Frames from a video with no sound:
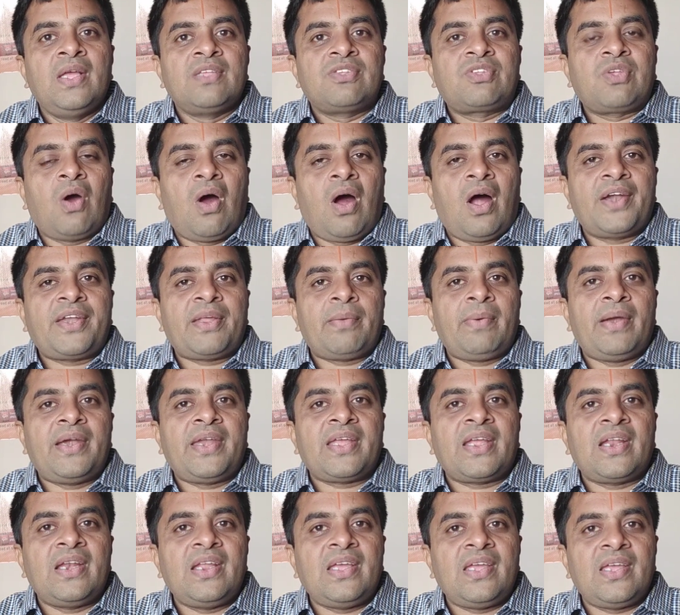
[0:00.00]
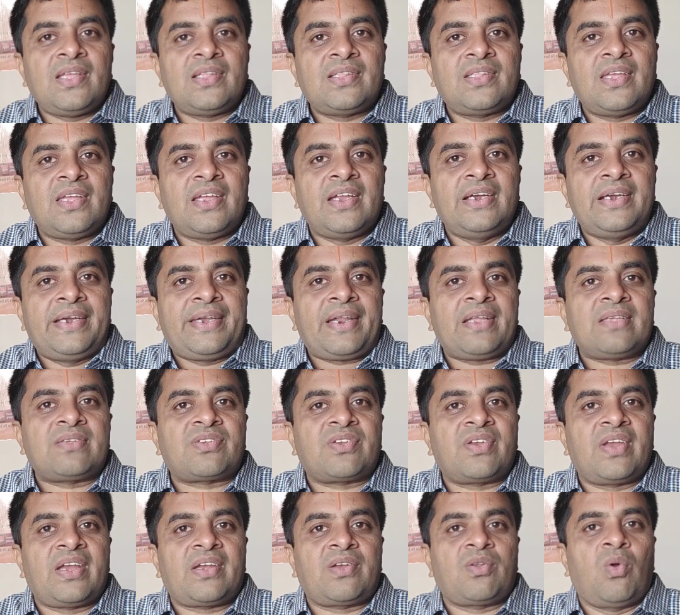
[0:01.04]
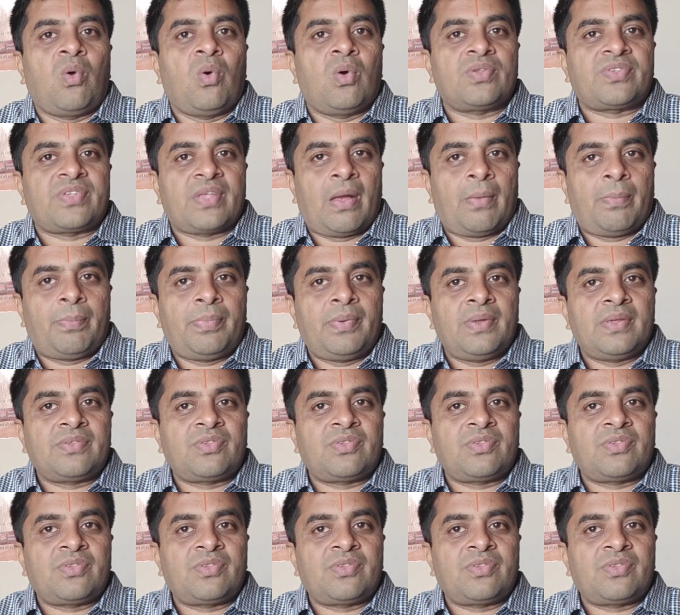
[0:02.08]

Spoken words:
So automatically the interest rate goes up.